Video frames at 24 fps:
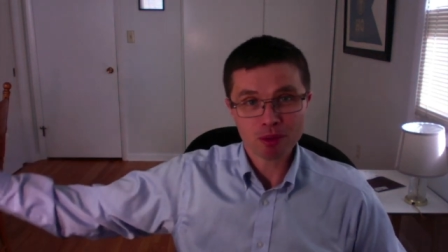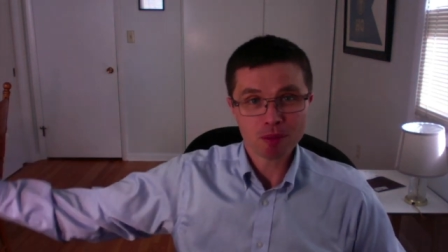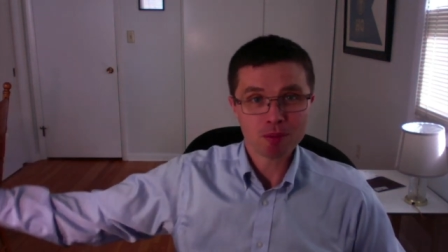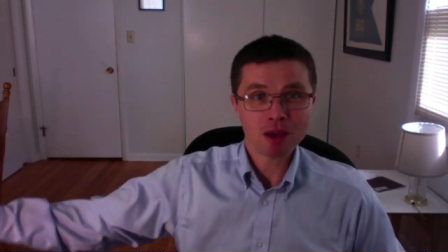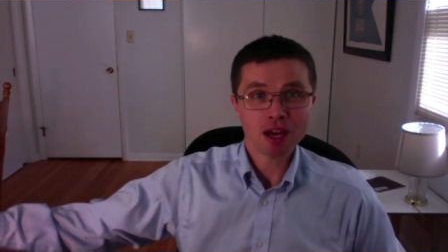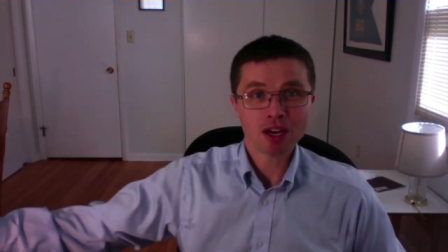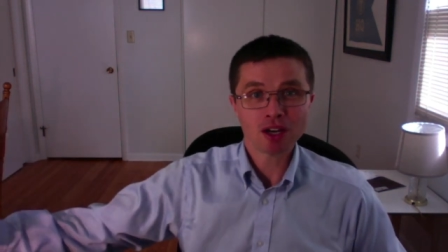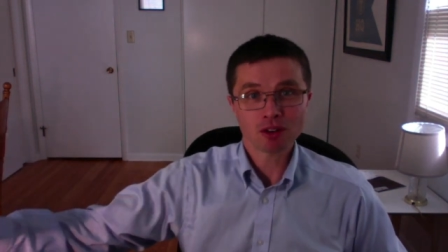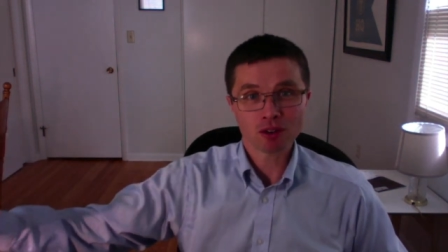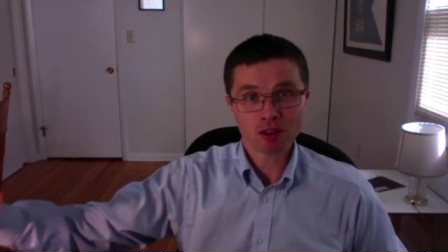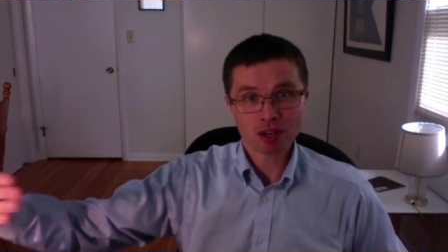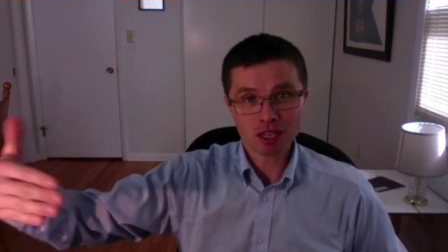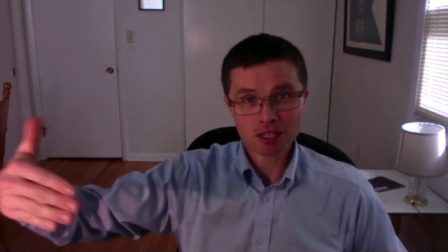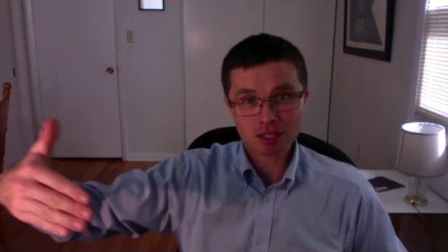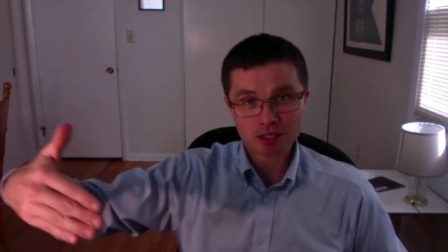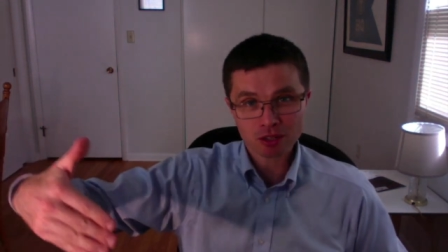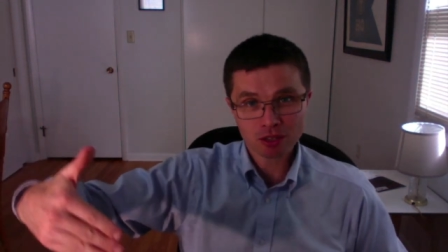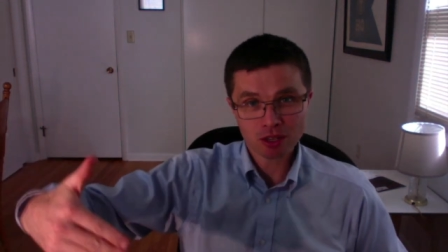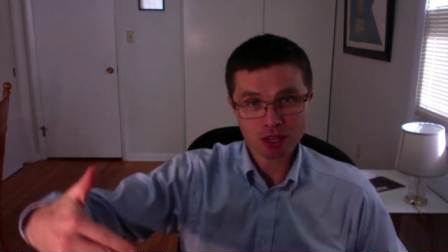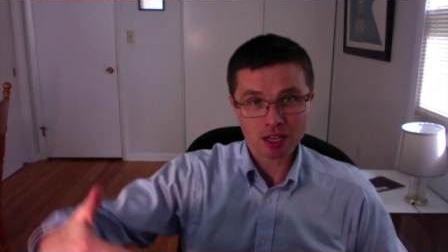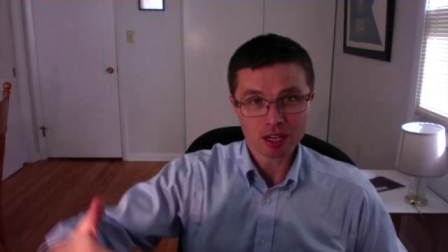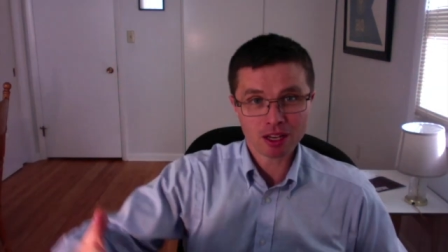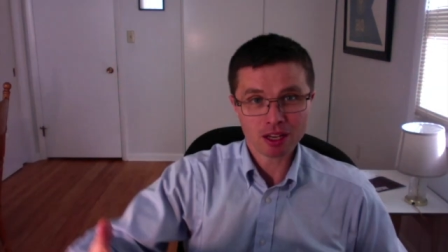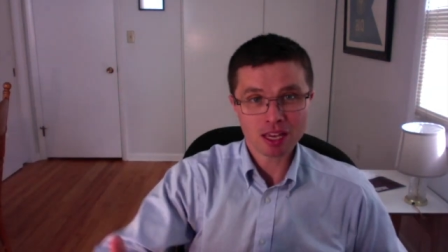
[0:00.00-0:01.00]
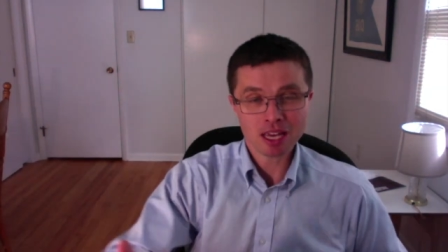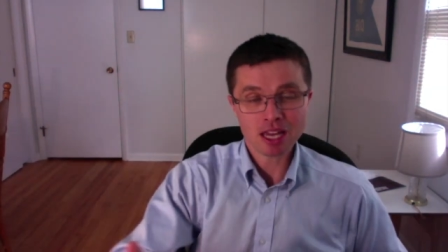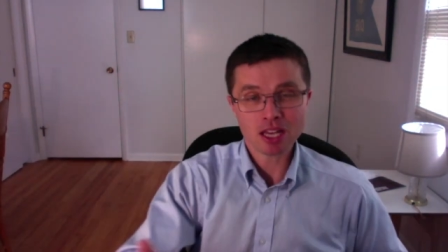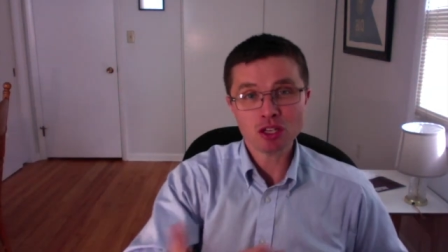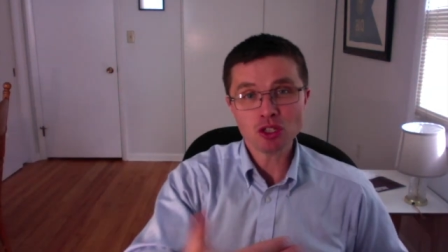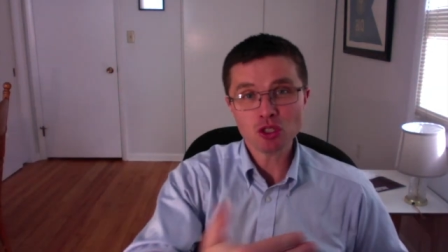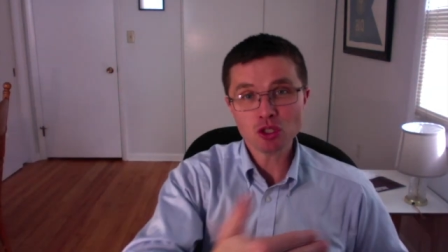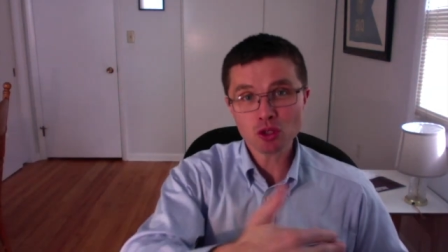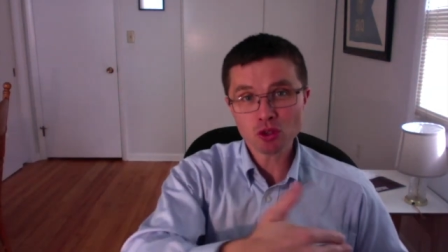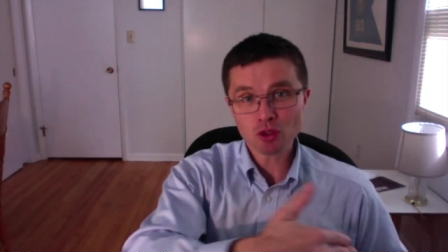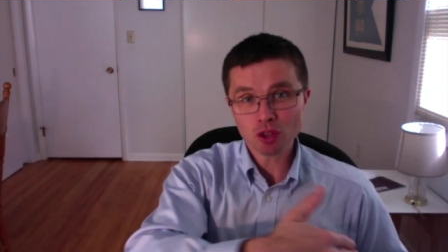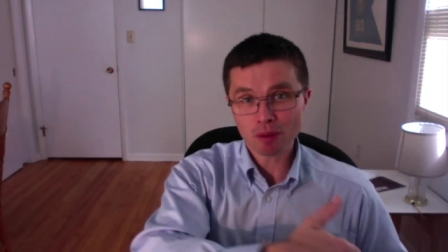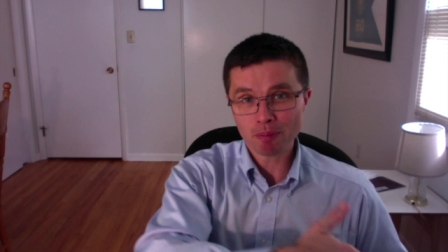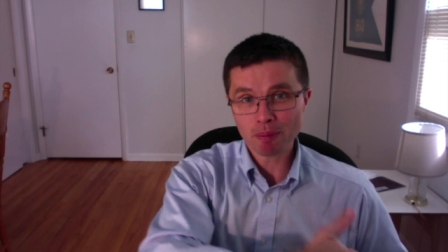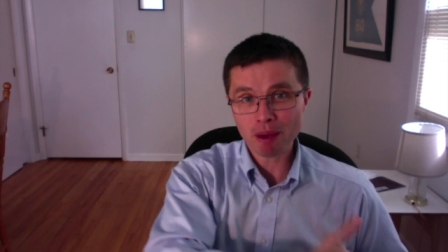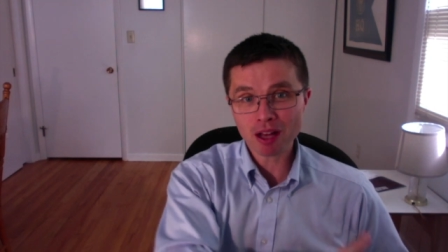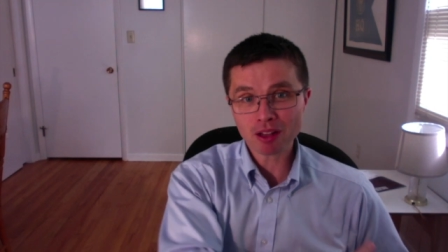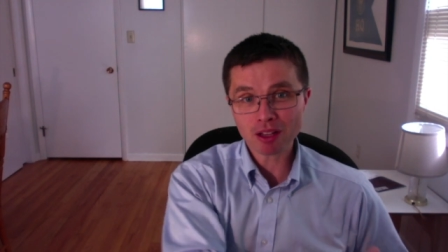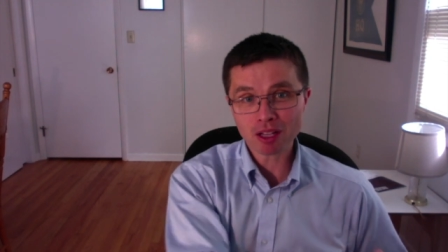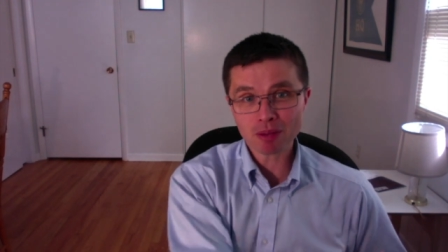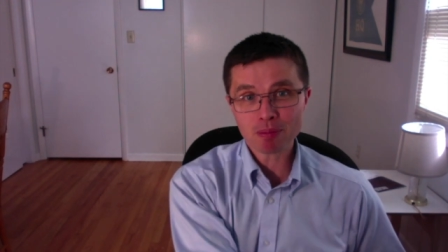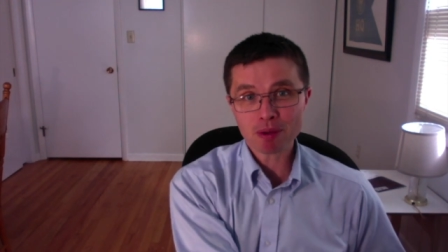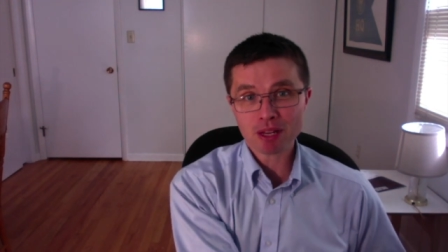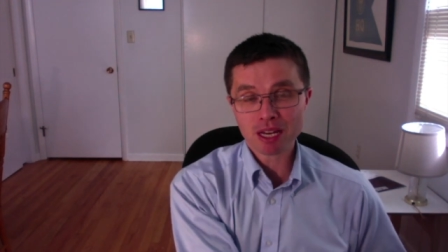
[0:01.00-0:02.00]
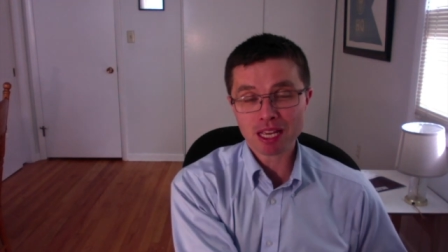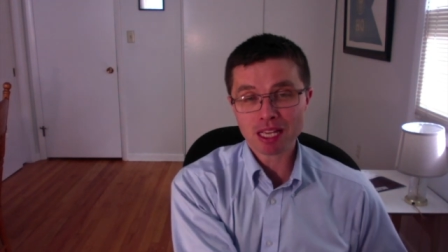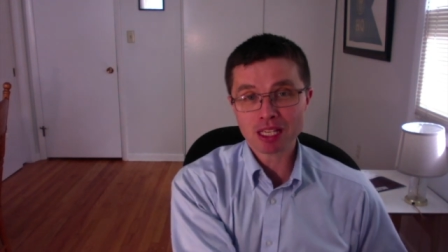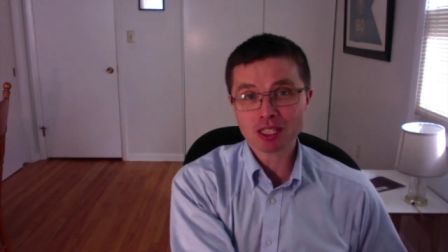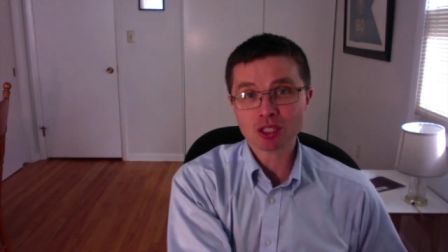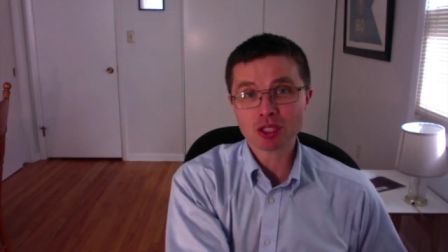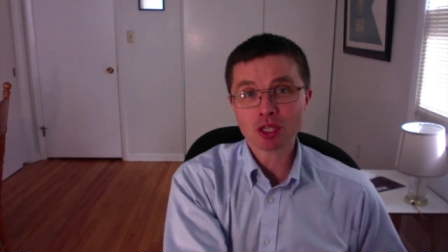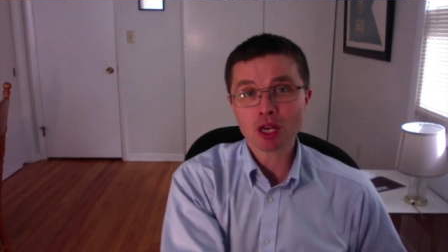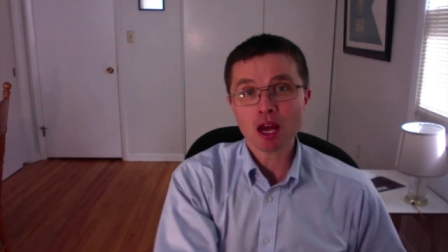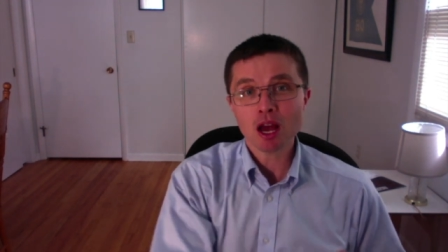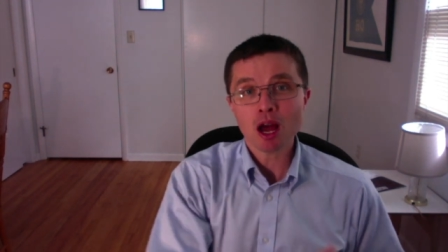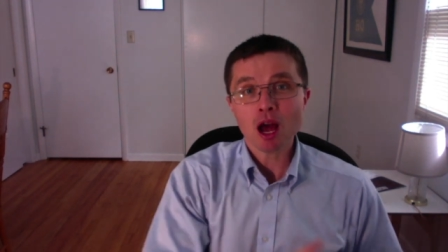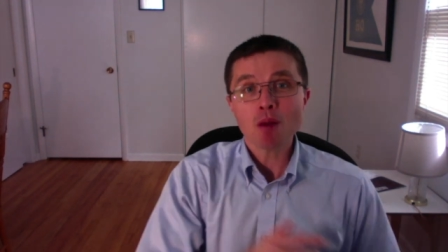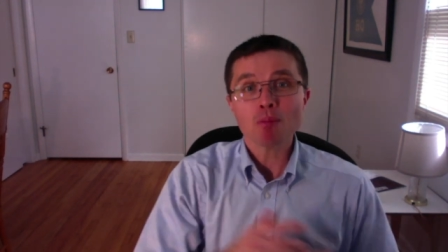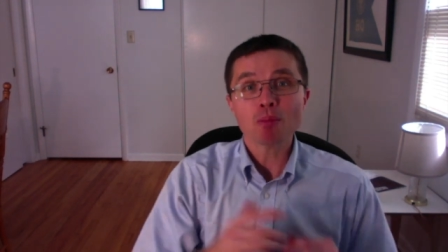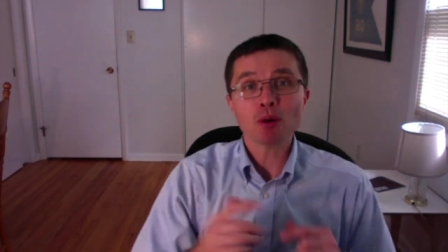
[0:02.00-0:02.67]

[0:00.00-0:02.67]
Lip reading: the Megarid into the Peloponnese,